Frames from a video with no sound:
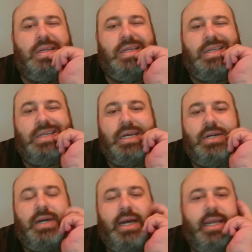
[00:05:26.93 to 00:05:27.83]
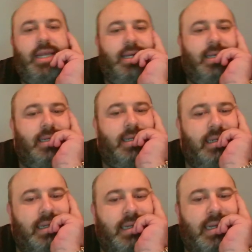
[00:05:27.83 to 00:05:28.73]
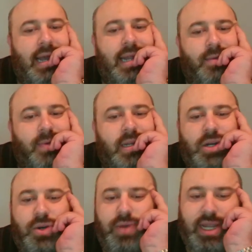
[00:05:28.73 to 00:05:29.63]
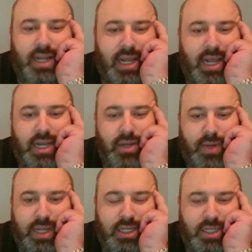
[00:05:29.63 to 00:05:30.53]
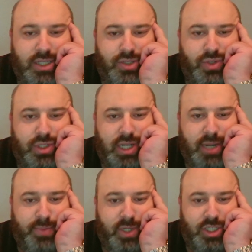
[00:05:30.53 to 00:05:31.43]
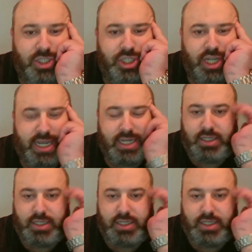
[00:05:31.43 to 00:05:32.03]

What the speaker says: Now I kind of want to go here anyway, just to stop the check.